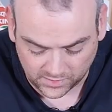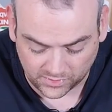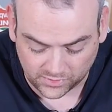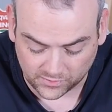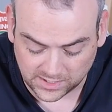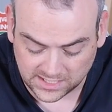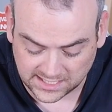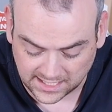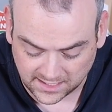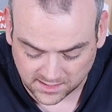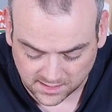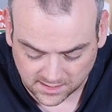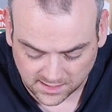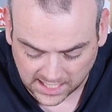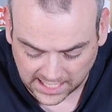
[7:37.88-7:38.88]
But 3
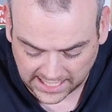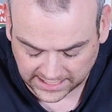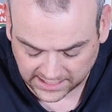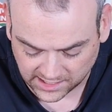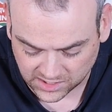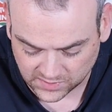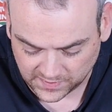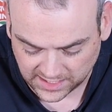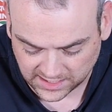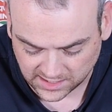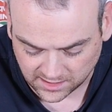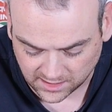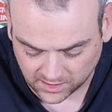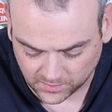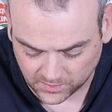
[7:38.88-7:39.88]
sensors I hadn't
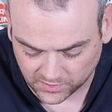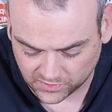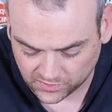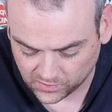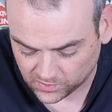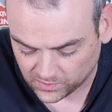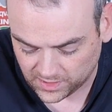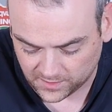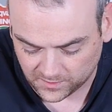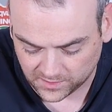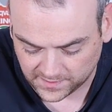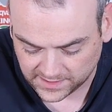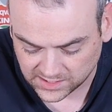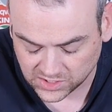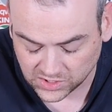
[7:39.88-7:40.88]
expected. I would have thought there would
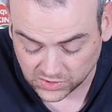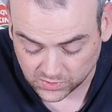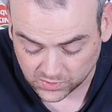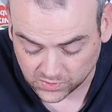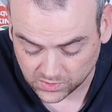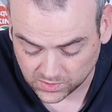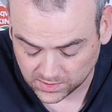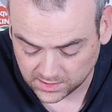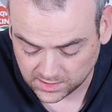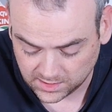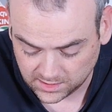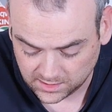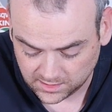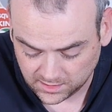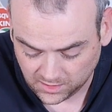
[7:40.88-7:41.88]
have been 2
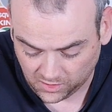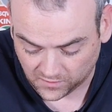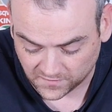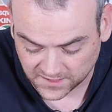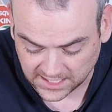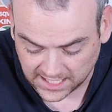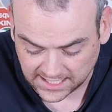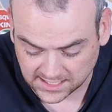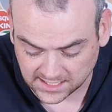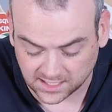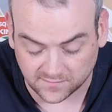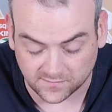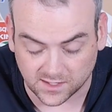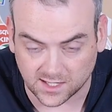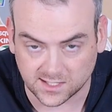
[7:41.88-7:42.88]
offset to
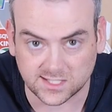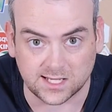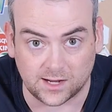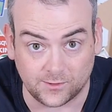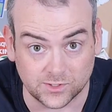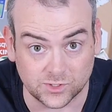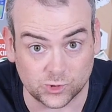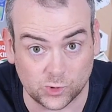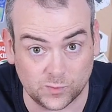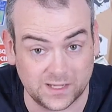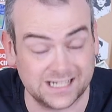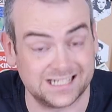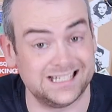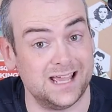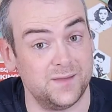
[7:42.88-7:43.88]
give that
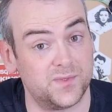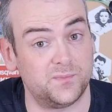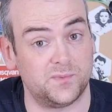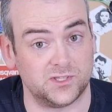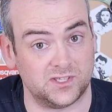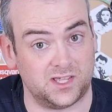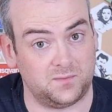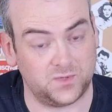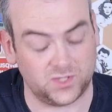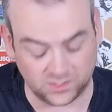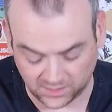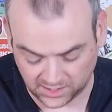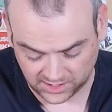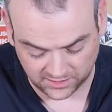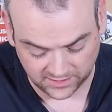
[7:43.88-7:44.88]
stereoscopic depth
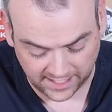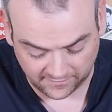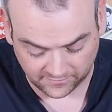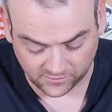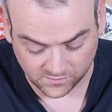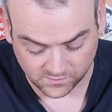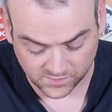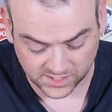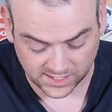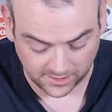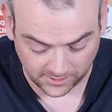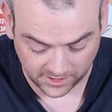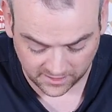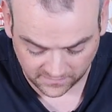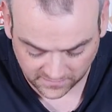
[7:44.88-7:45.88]
perception that you get from
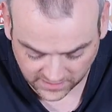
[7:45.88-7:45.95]
stereo